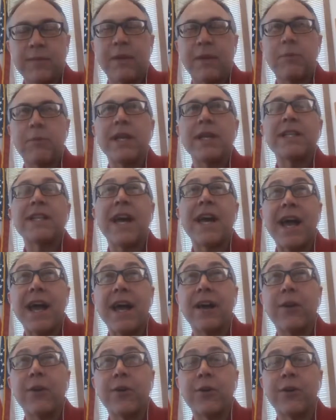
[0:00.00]
I'm getting
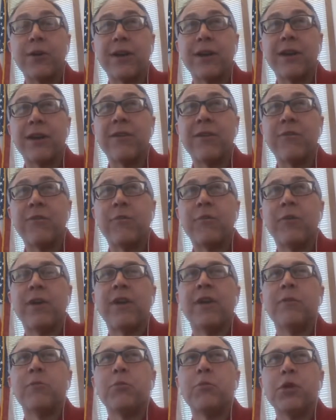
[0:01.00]
tired of
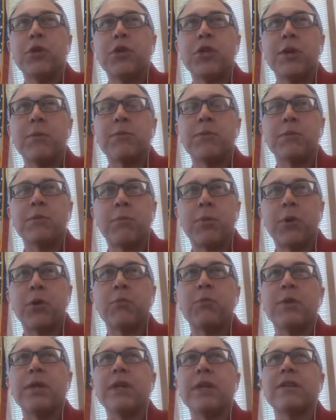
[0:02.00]
push-ups,
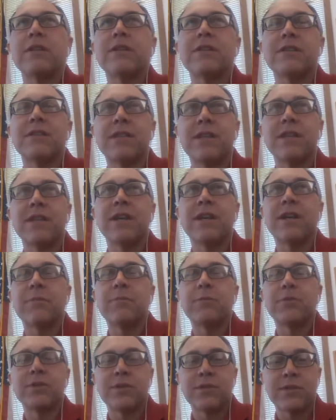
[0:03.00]
burpees,
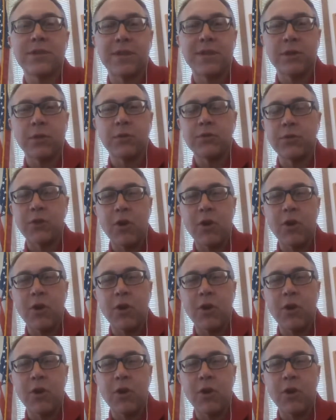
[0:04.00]
sit-ups. Those are